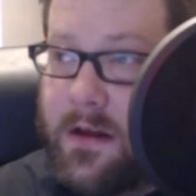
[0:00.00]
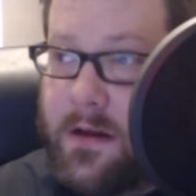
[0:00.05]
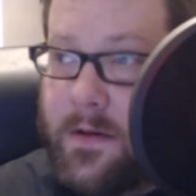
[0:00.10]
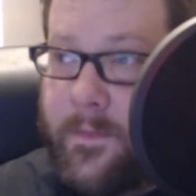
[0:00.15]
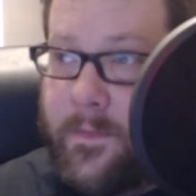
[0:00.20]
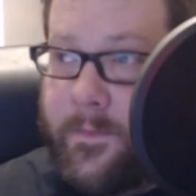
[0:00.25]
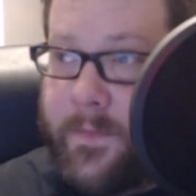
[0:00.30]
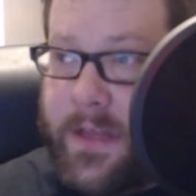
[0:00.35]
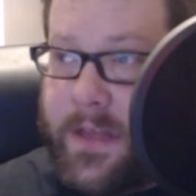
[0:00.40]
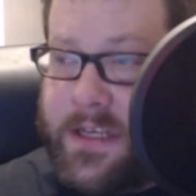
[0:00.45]

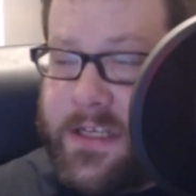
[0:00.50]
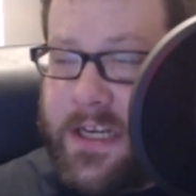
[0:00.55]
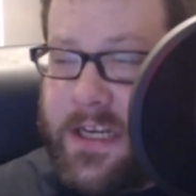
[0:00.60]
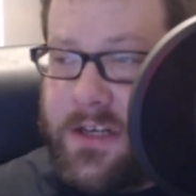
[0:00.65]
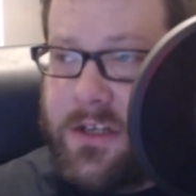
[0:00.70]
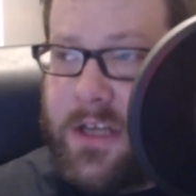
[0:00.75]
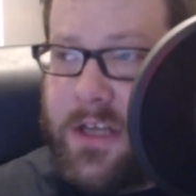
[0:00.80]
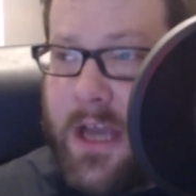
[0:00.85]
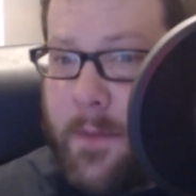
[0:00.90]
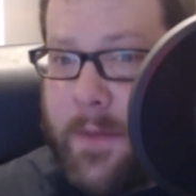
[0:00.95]

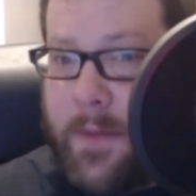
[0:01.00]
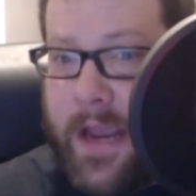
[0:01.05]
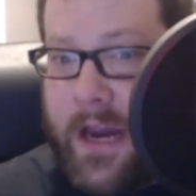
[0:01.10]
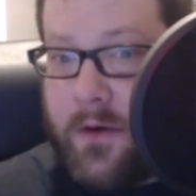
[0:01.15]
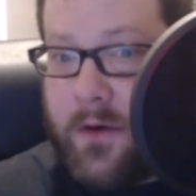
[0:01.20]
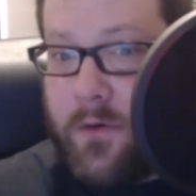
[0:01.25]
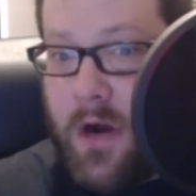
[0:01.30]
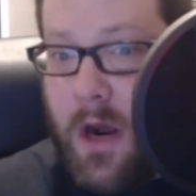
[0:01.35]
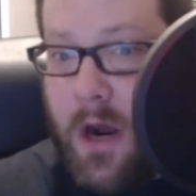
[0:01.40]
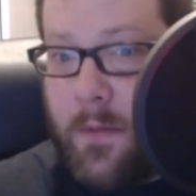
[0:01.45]
essentially a bank
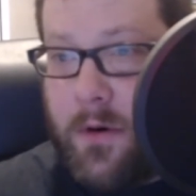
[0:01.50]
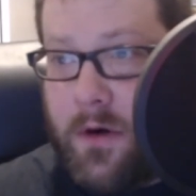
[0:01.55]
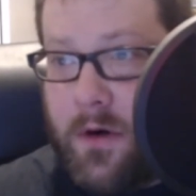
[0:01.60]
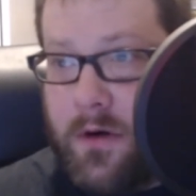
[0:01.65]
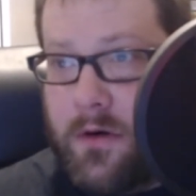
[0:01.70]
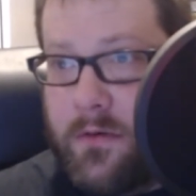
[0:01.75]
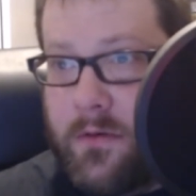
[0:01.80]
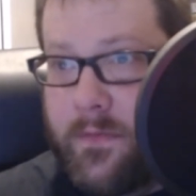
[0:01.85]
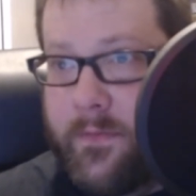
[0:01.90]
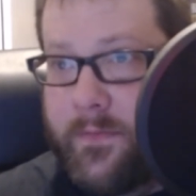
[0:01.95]

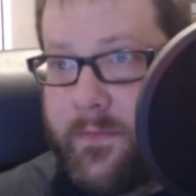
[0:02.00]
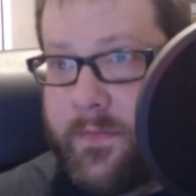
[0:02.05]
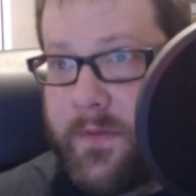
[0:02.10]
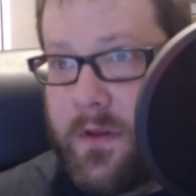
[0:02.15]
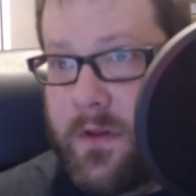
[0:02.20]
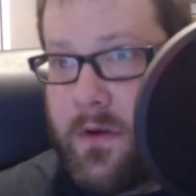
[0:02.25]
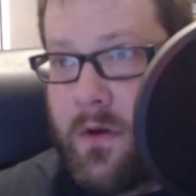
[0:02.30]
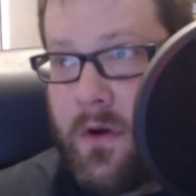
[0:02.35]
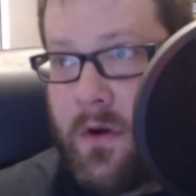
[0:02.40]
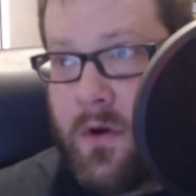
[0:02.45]
robber
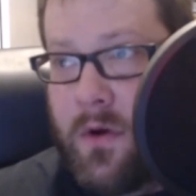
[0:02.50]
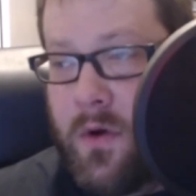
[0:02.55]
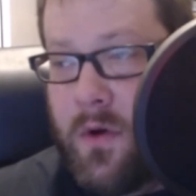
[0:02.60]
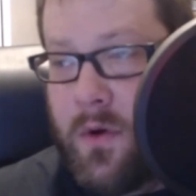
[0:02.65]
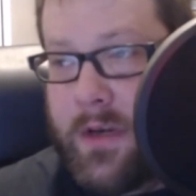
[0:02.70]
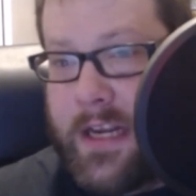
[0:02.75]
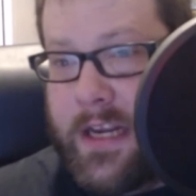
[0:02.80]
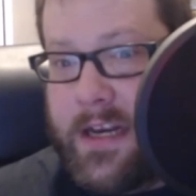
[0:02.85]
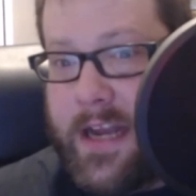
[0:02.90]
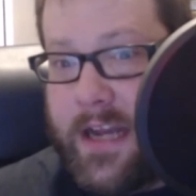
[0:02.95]
who
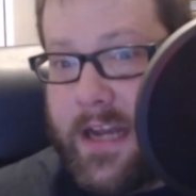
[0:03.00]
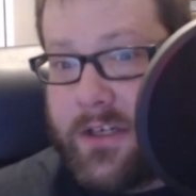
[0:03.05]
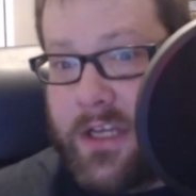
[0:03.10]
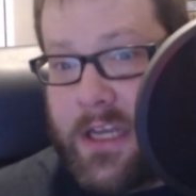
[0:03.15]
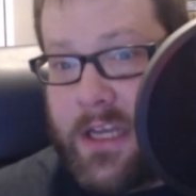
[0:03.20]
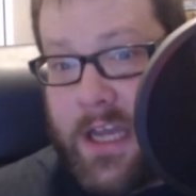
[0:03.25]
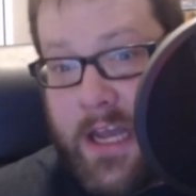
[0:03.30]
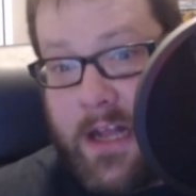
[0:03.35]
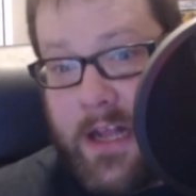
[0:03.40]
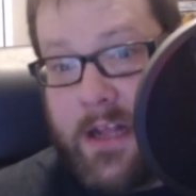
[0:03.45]
didn't actually
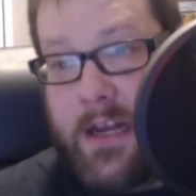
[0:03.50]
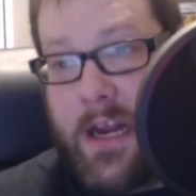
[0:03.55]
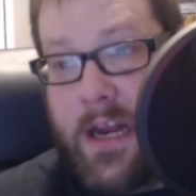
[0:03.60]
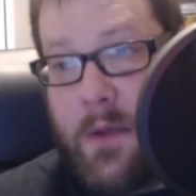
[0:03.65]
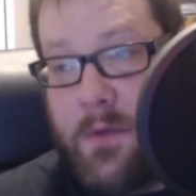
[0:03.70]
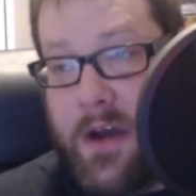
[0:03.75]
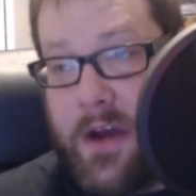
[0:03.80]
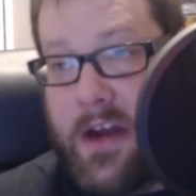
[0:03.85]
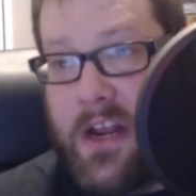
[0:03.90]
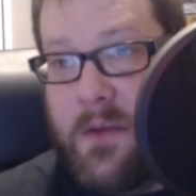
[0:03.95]
kill
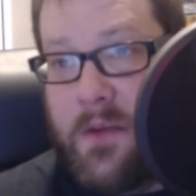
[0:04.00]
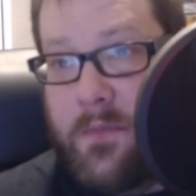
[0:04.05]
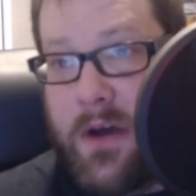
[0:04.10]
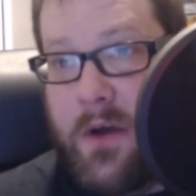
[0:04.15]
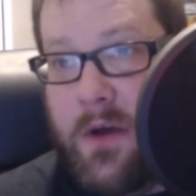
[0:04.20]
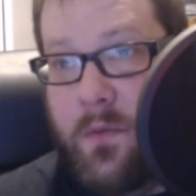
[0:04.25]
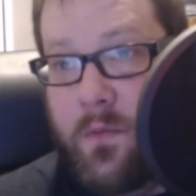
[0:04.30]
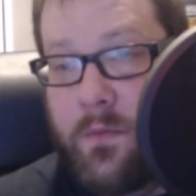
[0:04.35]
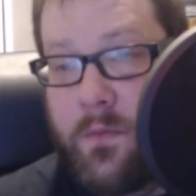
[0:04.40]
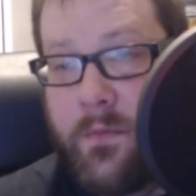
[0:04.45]
anybody,
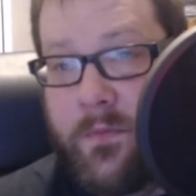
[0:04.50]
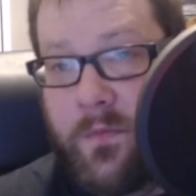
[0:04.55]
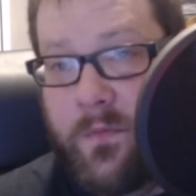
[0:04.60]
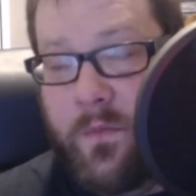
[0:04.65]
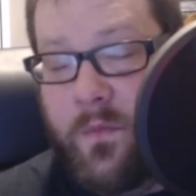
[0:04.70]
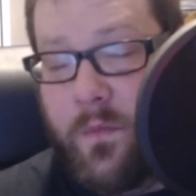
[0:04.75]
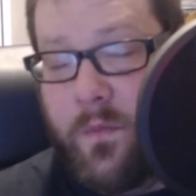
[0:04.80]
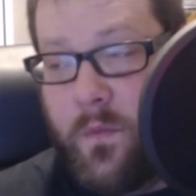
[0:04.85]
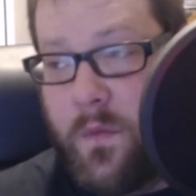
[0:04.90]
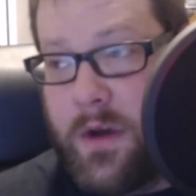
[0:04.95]
but
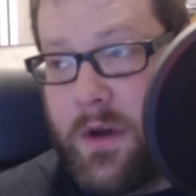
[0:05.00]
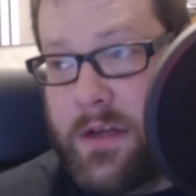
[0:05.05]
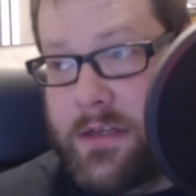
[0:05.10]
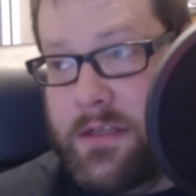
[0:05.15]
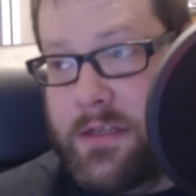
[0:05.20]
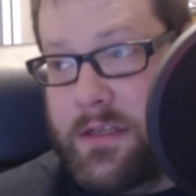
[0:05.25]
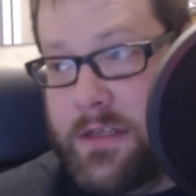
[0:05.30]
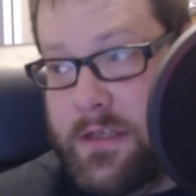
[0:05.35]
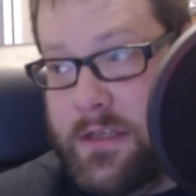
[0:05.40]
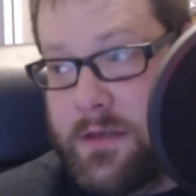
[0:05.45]

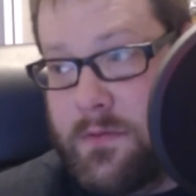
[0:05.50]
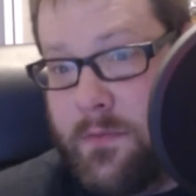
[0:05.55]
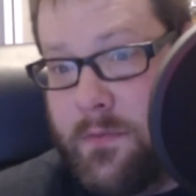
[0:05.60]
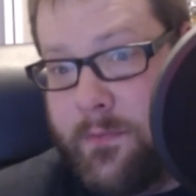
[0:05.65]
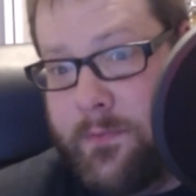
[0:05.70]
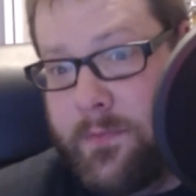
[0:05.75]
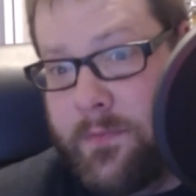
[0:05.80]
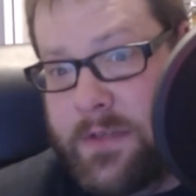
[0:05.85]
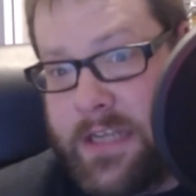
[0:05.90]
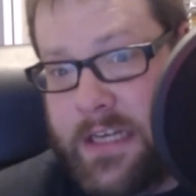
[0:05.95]
was
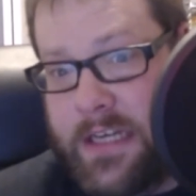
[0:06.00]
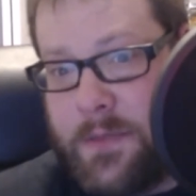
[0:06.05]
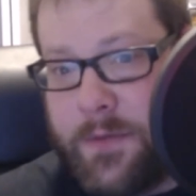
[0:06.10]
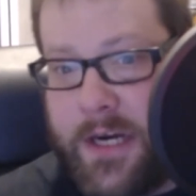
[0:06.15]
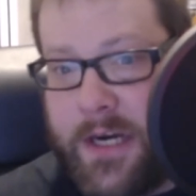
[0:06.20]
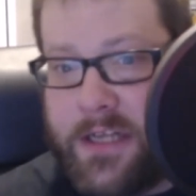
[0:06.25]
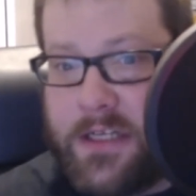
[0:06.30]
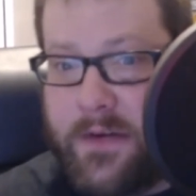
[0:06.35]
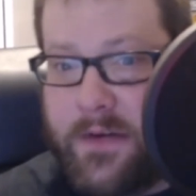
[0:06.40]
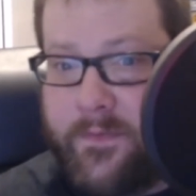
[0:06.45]
sent to
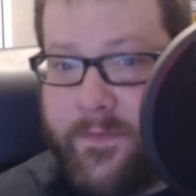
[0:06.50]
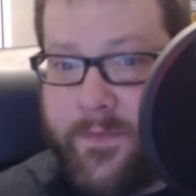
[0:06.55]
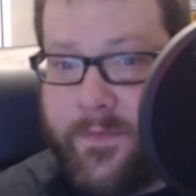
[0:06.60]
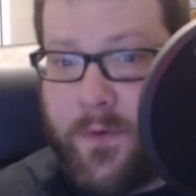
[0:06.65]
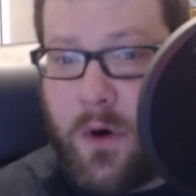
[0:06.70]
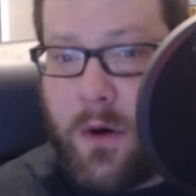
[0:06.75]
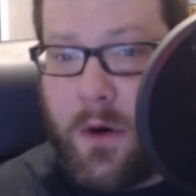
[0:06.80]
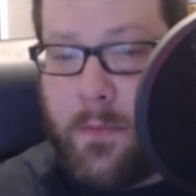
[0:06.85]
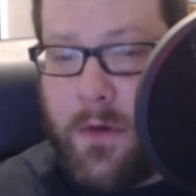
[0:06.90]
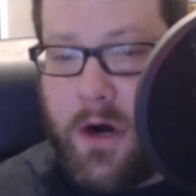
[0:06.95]
prison
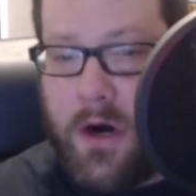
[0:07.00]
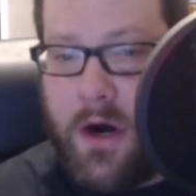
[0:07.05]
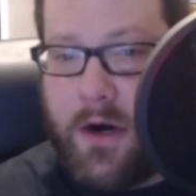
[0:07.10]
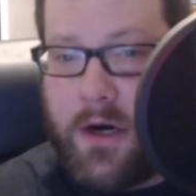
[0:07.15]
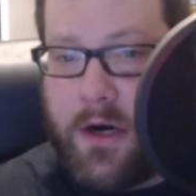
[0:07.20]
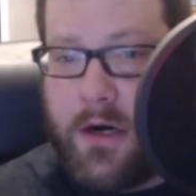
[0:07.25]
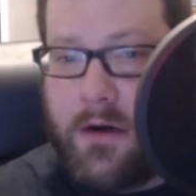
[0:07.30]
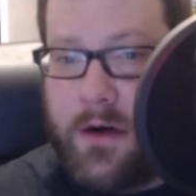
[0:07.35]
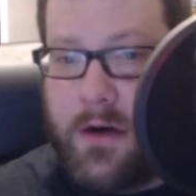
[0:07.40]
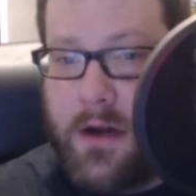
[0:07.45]
for
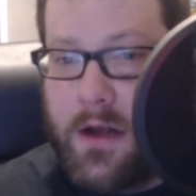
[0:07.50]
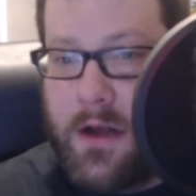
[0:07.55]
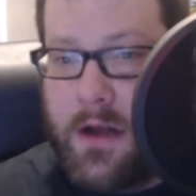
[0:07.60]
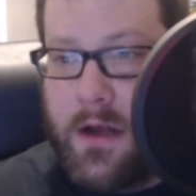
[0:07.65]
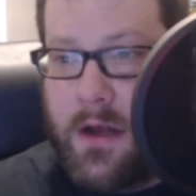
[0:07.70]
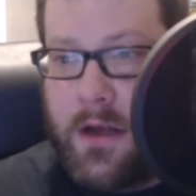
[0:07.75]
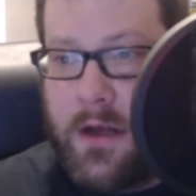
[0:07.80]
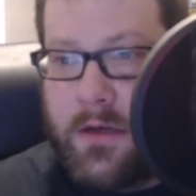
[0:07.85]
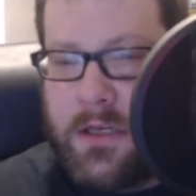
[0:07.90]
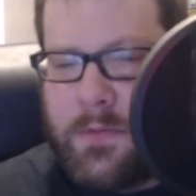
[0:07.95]
murder,
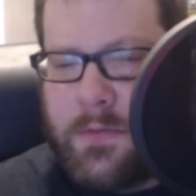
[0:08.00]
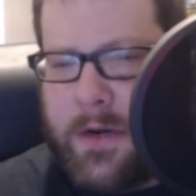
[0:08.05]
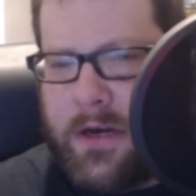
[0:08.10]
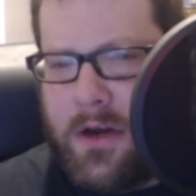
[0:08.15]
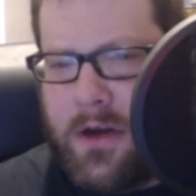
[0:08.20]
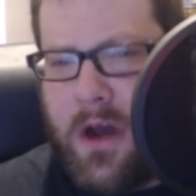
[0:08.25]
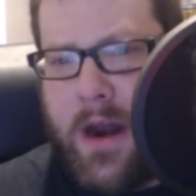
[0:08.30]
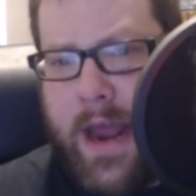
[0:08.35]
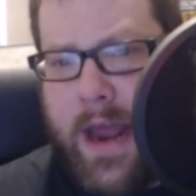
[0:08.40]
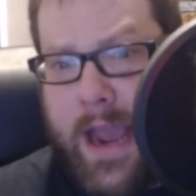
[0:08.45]
despite
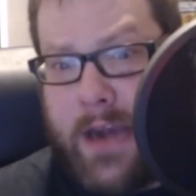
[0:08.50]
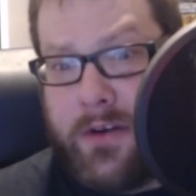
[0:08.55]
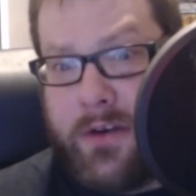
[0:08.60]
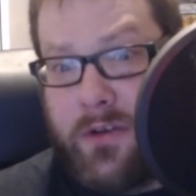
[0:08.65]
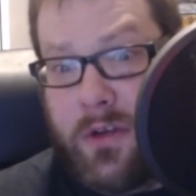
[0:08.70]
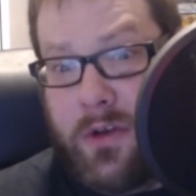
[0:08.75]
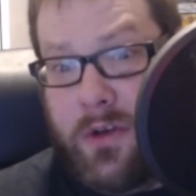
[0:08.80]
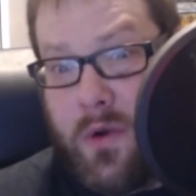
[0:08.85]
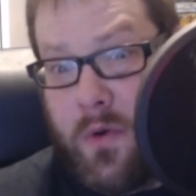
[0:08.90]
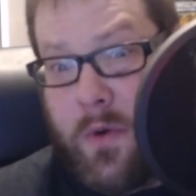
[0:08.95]
not actually
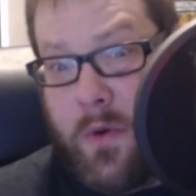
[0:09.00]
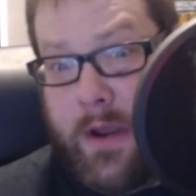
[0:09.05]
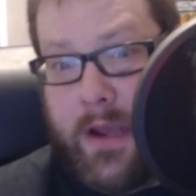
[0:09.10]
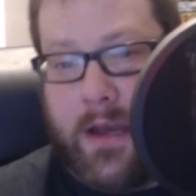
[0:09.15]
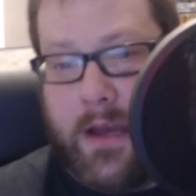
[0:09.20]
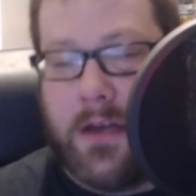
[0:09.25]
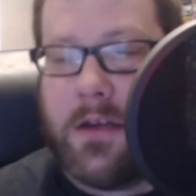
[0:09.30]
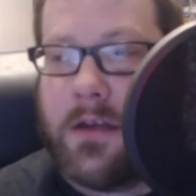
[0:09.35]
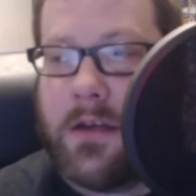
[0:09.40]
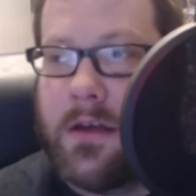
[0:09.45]
doing
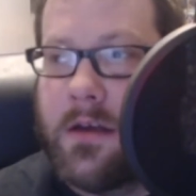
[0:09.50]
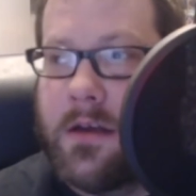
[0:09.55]
it.